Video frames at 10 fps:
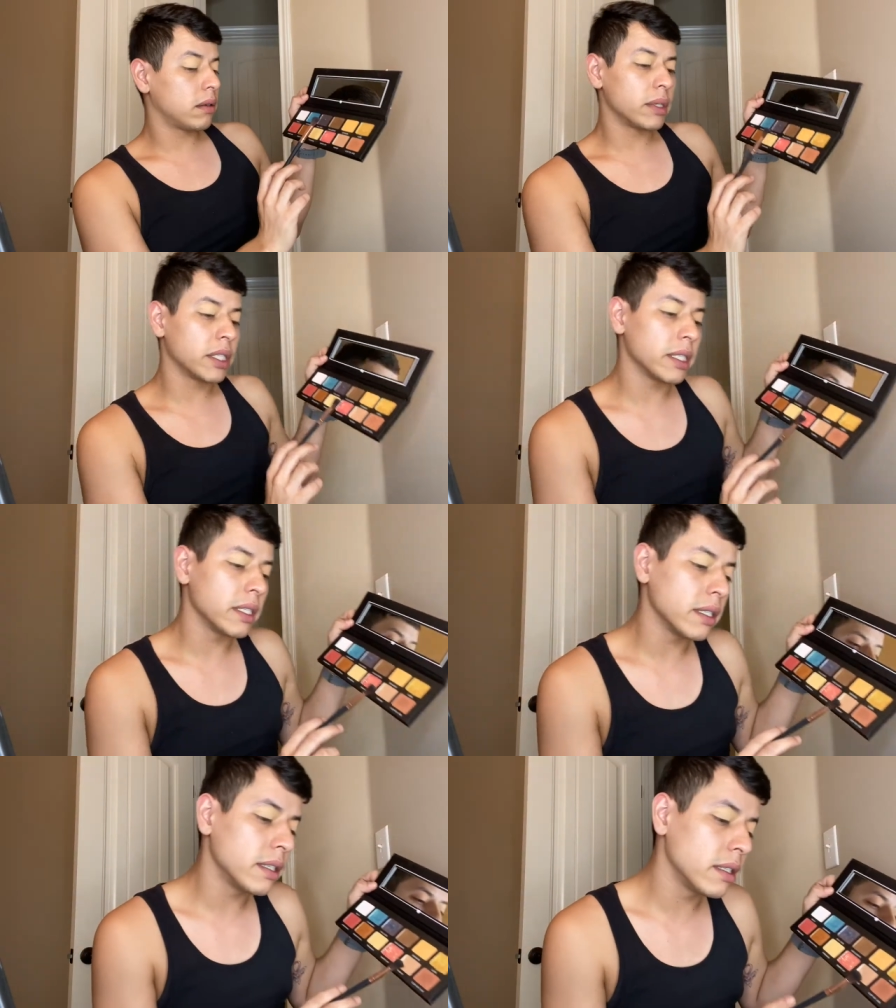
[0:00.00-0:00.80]
which
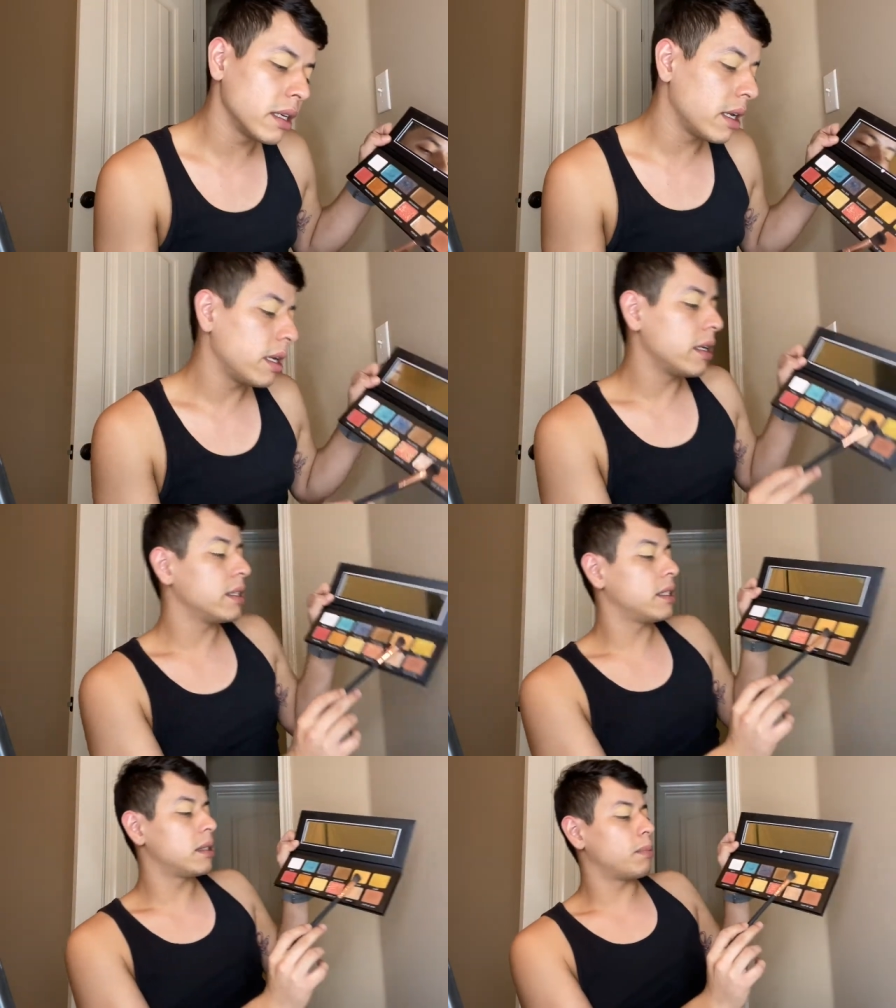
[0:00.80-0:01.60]
is
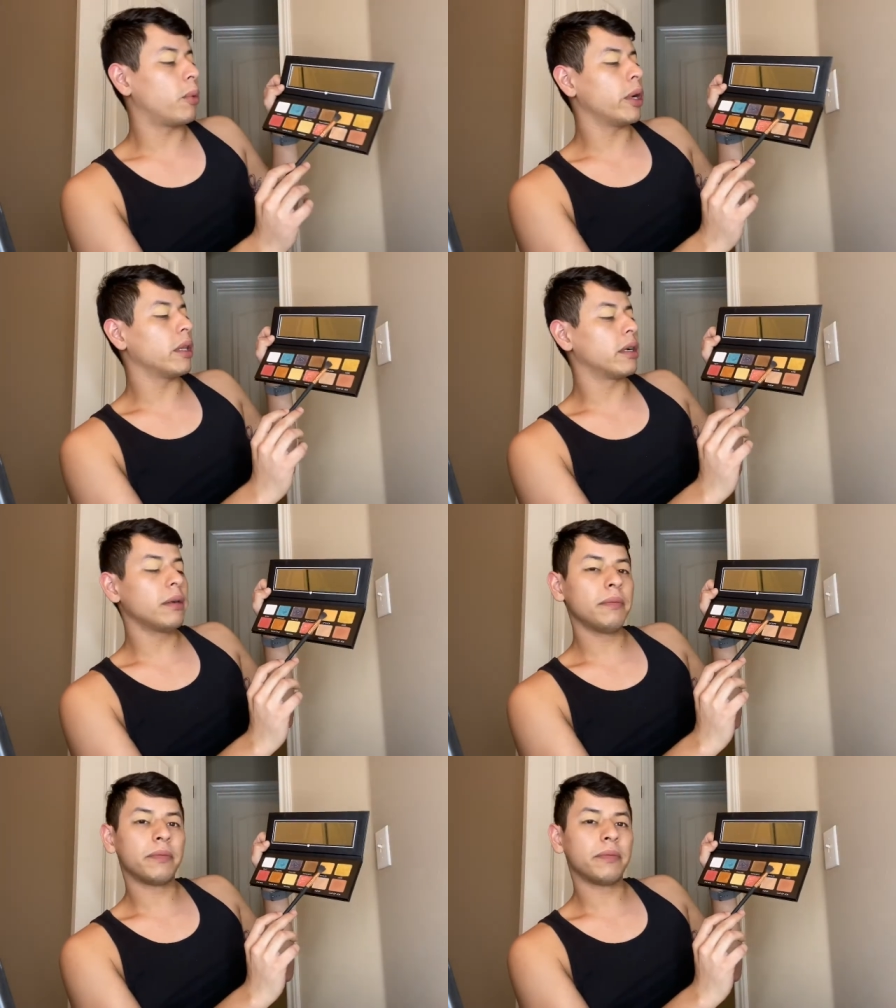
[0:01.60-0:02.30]
Spoiler.